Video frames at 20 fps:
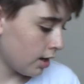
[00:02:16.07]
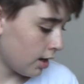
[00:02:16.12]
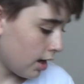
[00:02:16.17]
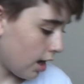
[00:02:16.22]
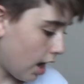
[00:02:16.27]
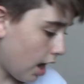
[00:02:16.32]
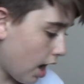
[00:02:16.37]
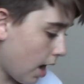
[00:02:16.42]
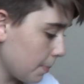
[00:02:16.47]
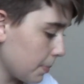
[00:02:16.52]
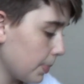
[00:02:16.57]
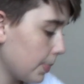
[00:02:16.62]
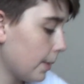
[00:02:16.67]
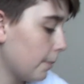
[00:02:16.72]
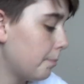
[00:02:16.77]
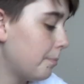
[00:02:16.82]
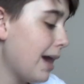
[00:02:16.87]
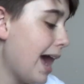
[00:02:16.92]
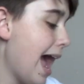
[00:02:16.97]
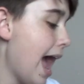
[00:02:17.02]
Um,
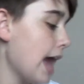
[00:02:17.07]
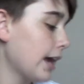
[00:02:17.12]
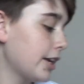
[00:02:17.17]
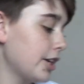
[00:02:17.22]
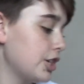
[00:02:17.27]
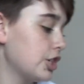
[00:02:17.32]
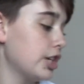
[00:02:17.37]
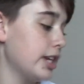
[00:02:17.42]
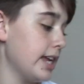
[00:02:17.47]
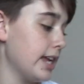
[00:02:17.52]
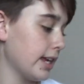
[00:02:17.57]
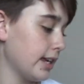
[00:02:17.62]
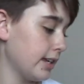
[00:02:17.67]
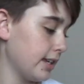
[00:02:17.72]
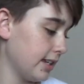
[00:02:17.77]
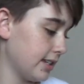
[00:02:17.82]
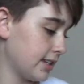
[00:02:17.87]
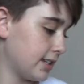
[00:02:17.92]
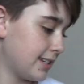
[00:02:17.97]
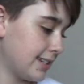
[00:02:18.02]
the packaging
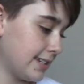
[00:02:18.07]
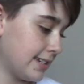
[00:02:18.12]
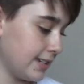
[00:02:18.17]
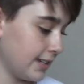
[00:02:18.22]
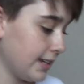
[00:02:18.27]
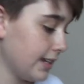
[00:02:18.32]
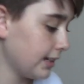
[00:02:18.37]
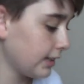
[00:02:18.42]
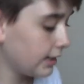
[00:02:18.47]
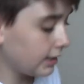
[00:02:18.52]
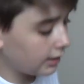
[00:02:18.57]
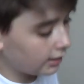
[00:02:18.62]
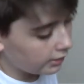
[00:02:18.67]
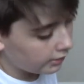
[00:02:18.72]
is sick.